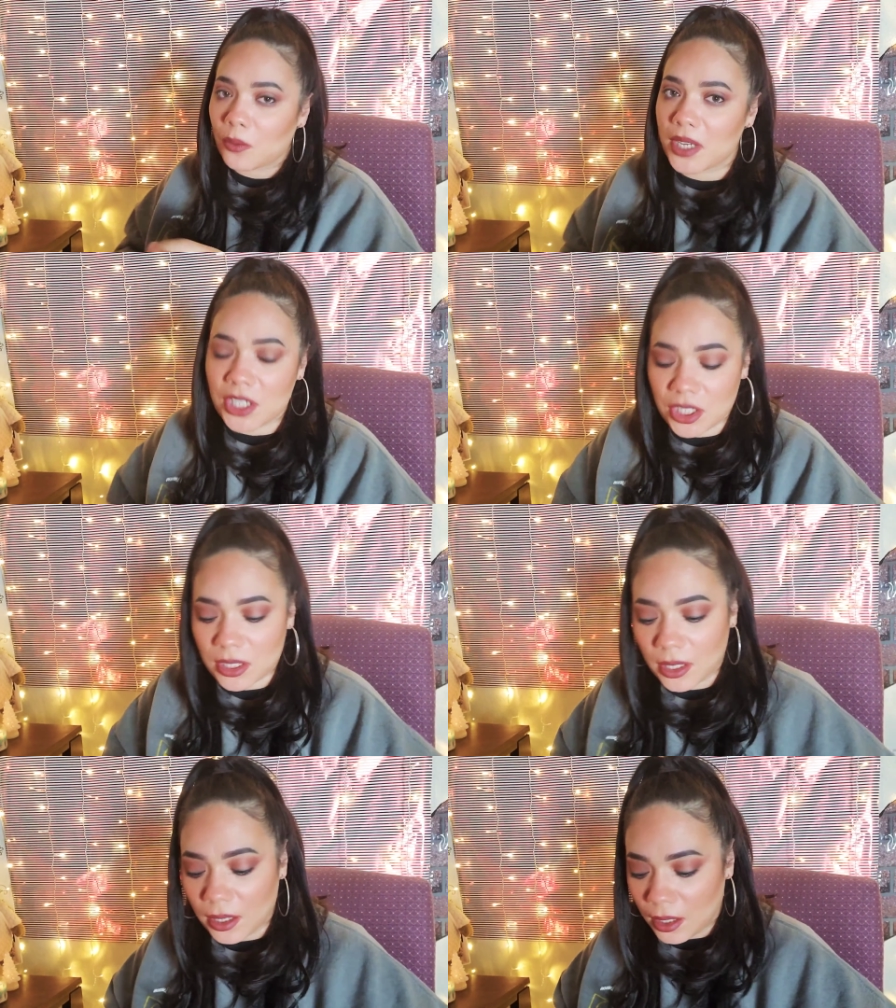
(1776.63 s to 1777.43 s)
which
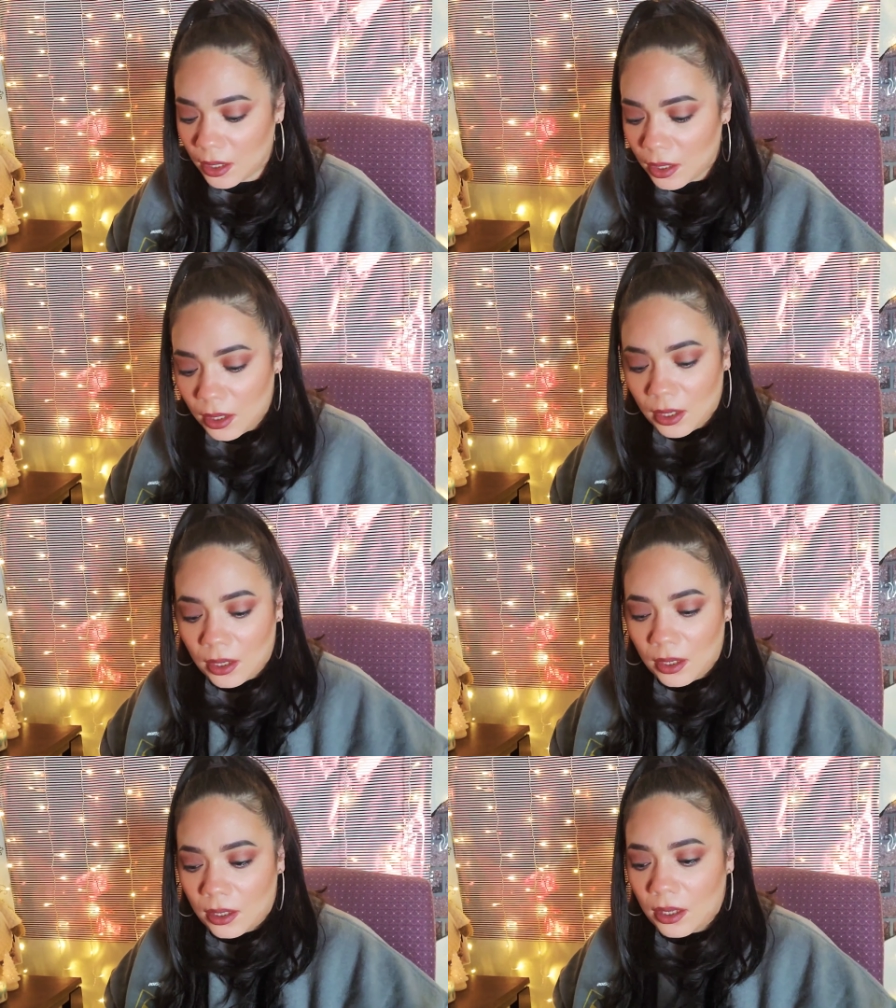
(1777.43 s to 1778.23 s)

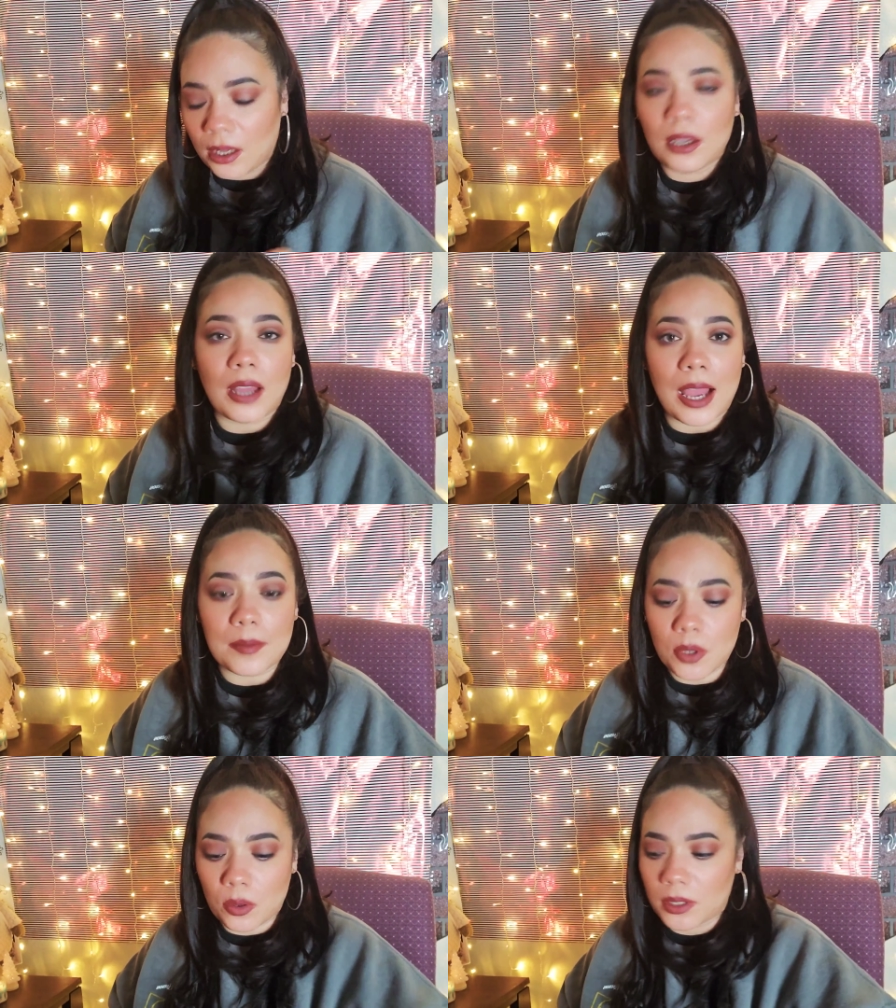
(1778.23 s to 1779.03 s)

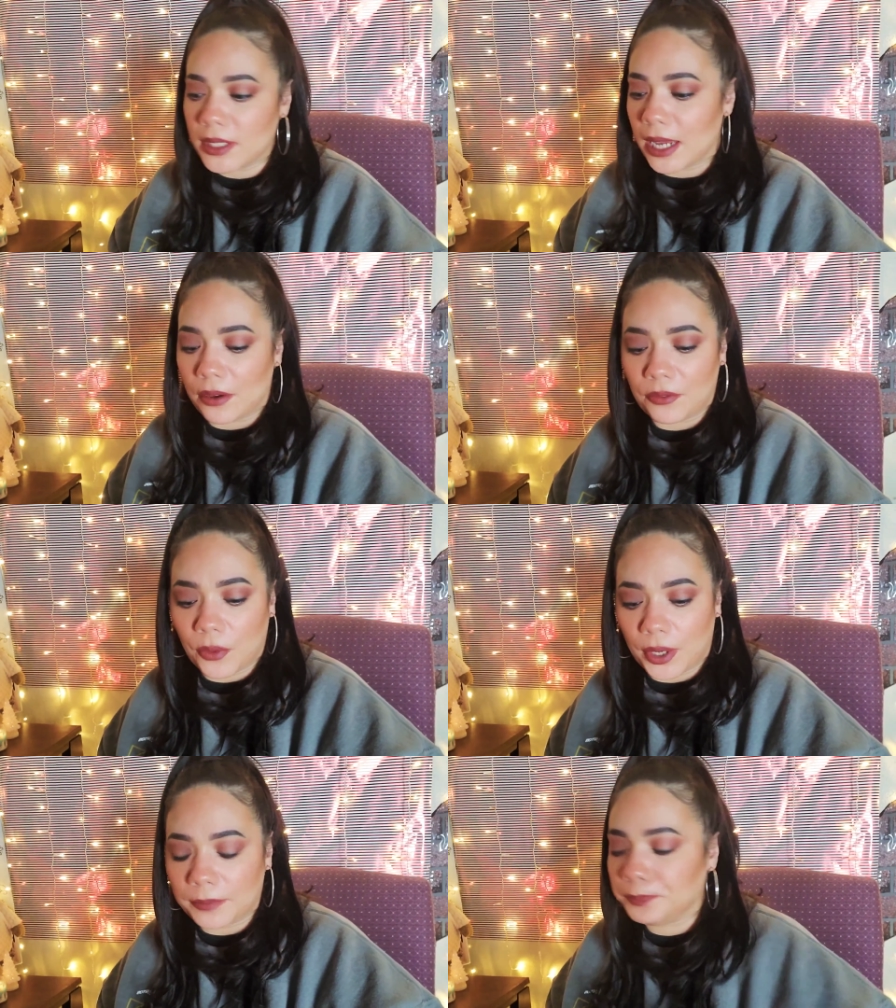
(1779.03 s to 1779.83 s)
I'm totally down
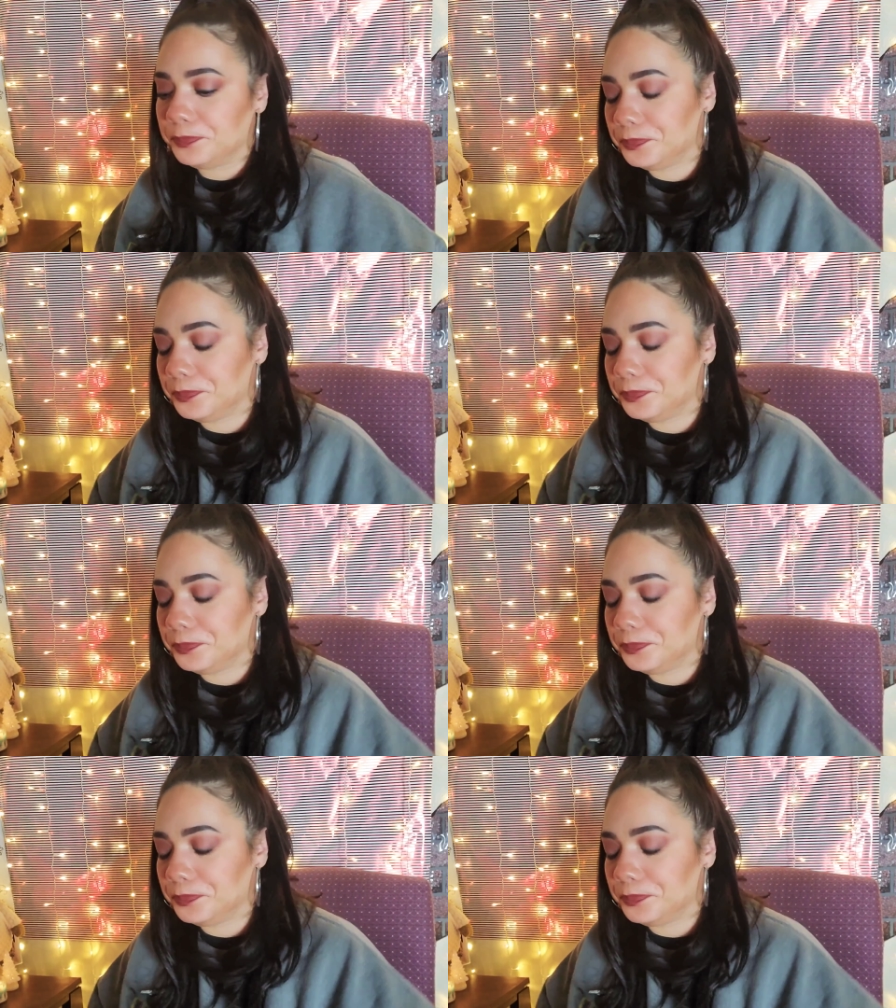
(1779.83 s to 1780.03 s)
for.